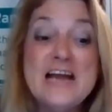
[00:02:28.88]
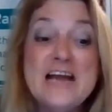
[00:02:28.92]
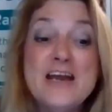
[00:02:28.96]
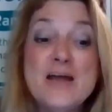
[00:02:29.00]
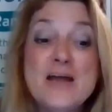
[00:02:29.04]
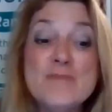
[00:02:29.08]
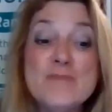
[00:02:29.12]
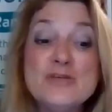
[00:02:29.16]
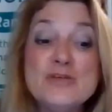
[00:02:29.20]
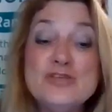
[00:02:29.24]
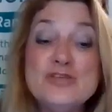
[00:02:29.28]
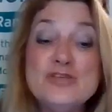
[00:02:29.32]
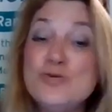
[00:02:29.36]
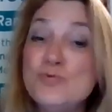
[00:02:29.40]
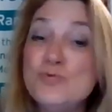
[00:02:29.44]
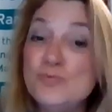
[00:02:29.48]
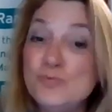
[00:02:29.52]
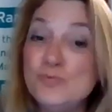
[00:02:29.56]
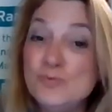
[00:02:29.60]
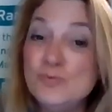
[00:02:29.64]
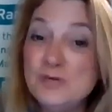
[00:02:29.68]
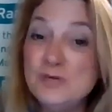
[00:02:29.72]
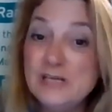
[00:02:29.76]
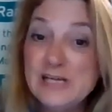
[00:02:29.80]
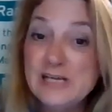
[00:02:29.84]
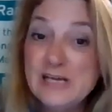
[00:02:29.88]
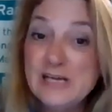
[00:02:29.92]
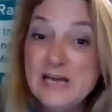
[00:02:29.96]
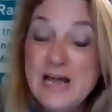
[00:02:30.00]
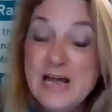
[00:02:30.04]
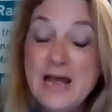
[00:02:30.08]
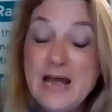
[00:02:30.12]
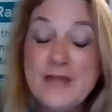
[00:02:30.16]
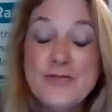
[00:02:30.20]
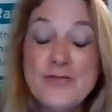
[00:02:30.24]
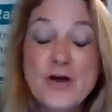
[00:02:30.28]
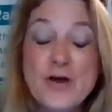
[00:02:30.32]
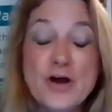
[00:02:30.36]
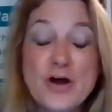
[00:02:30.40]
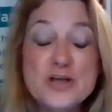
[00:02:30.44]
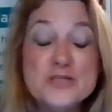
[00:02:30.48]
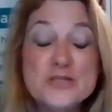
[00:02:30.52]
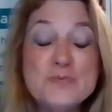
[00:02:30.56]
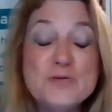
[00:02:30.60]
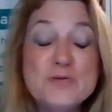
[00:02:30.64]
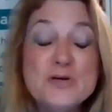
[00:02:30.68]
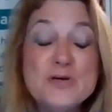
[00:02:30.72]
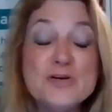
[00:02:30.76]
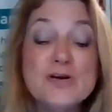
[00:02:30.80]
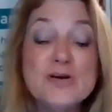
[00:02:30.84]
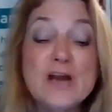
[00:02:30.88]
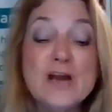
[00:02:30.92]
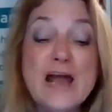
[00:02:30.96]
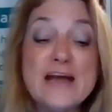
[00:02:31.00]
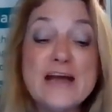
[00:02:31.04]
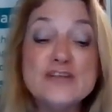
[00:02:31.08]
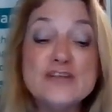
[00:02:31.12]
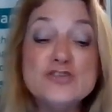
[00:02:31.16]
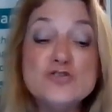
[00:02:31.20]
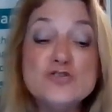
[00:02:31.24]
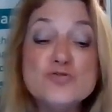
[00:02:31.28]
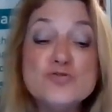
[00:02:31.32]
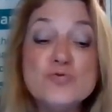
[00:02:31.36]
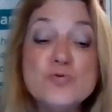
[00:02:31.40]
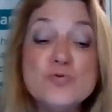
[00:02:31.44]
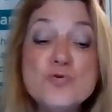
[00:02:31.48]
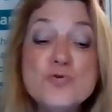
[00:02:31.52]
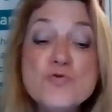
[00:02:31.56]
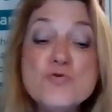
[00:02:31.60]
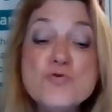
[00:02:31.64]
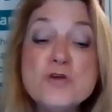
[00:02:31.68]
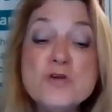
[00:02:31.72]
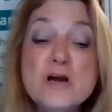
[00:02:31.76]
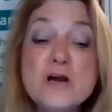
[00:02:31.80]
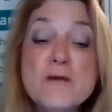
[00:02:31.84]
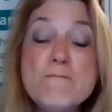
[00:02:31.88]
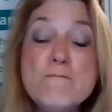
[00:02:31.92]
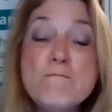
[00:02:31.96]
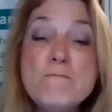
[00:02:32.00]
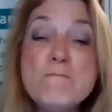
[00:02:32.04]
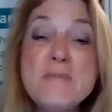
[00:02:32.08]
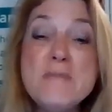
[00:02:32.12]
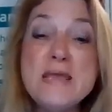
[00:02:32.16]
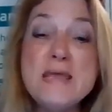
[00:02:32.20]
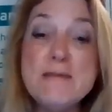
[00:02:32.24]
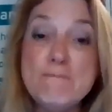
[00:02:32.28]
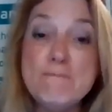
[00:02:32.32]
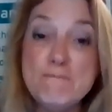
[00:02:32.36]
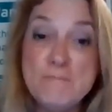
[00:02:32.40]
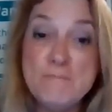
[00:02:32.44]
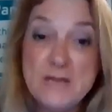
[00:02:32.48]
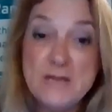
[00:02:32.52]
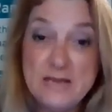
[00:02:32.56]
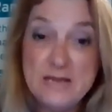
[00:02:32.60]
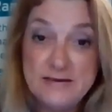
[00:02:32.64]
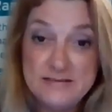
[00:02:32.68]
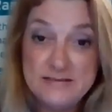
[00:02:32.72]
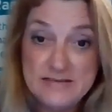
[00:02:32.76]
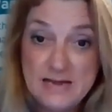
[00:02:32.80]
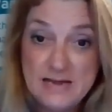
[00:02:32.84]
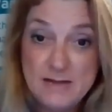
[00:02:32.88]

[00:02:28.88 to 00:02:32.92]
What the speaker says: Number 2, the entrepreneur lacks true commitment